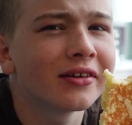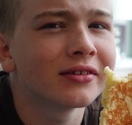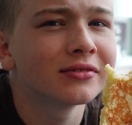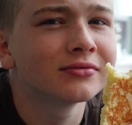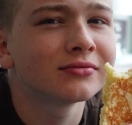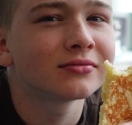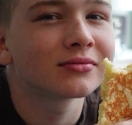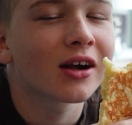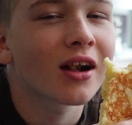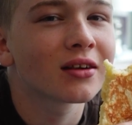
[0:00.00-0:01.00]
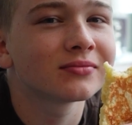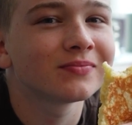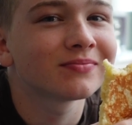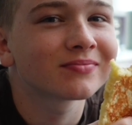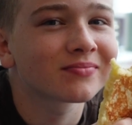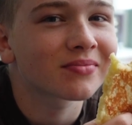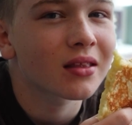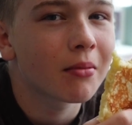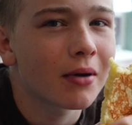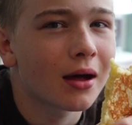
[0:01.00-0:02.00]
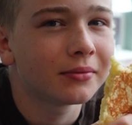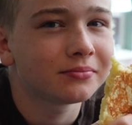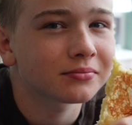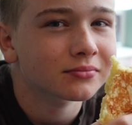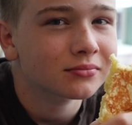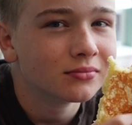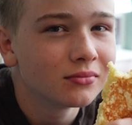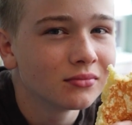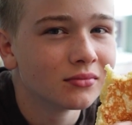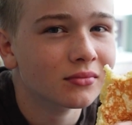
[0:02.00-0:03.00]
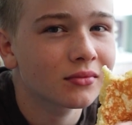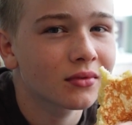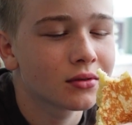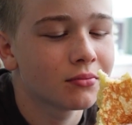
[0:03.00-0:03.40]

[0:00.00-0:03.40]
Not cinnamon. Although there may be cinnamon in this.